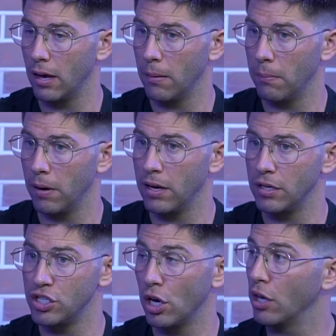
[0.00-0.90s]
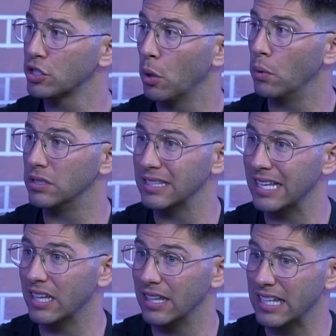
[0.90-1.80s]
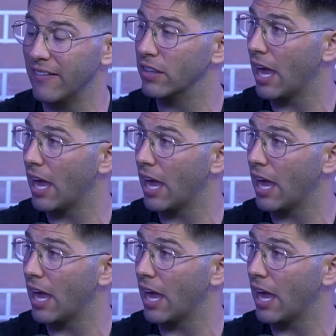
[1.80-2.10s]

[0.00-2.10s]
but she also was legally given the